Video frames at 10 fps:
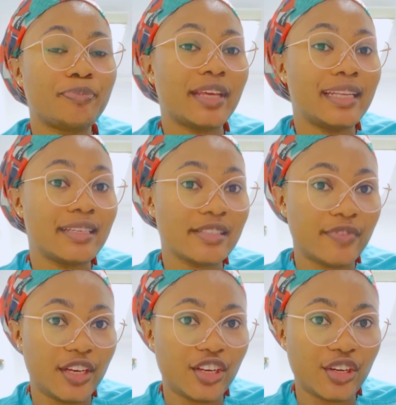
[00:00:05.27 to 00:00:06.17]
in this
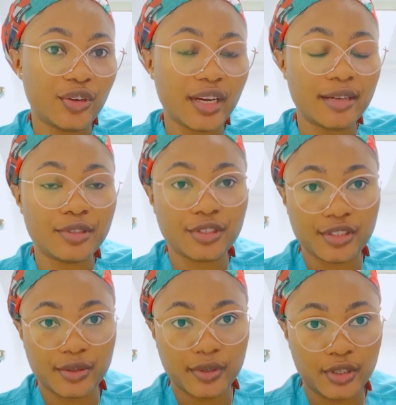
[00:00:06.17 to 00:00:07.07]
video I'm
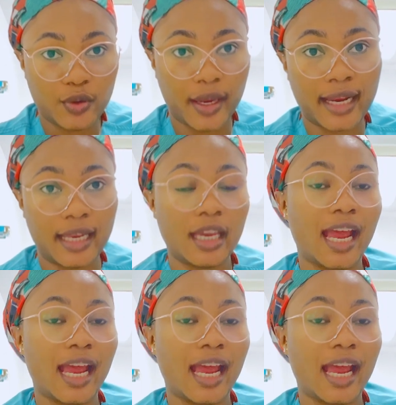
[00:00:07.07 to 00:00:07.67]
just going to quickly